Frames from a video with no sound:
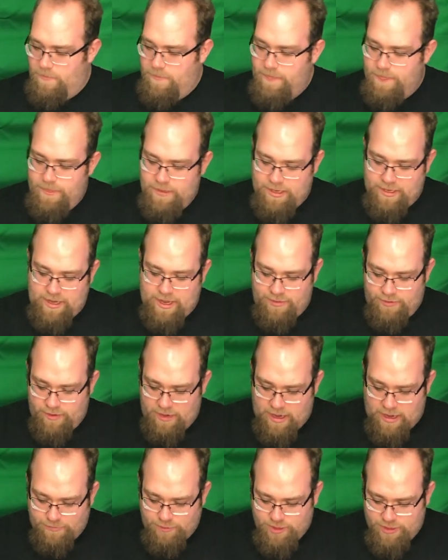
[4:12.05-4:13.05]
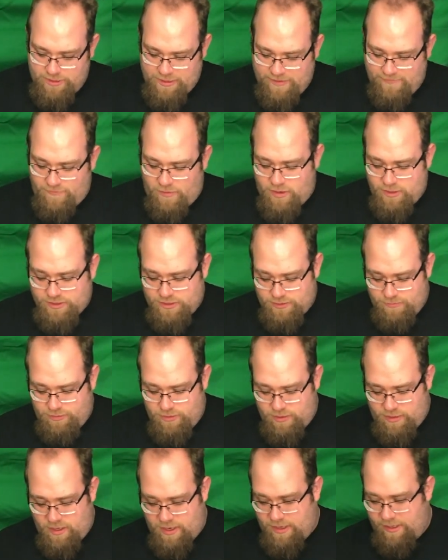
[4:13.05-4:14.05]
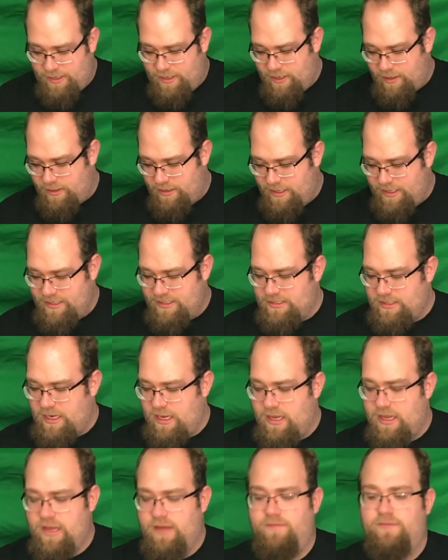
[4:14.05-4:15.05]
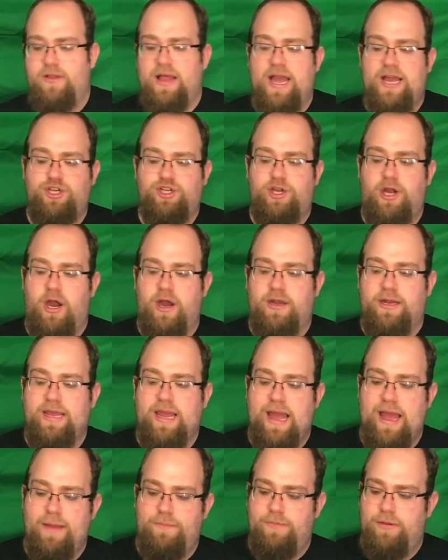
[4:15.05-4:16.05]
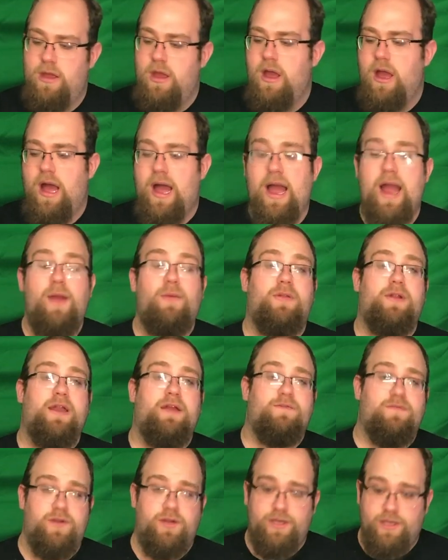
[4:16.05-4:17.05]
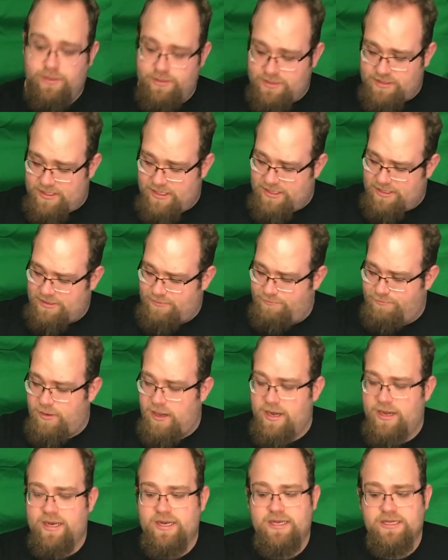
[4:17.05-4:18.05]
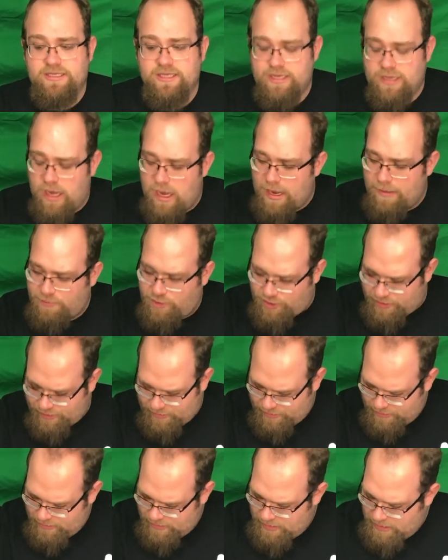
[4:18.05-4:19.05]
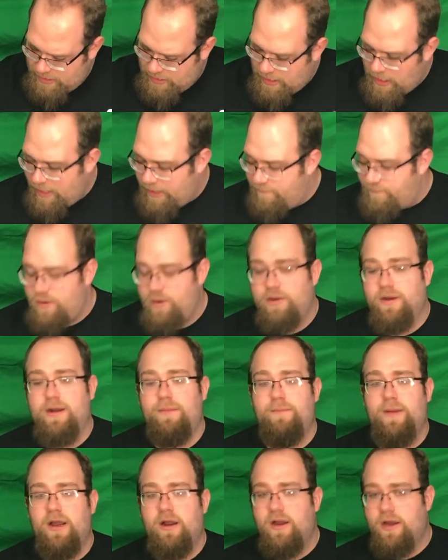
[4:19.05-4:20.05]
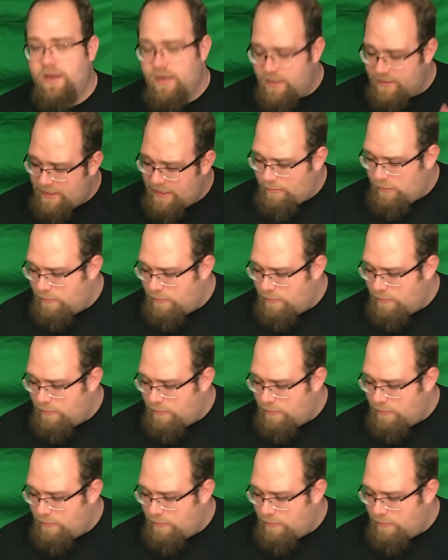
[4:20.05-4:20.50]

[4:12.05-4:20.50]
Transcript: Another option they've also put on here is a flash guard cap. I will never use this, but it is an option. If you're in America, that will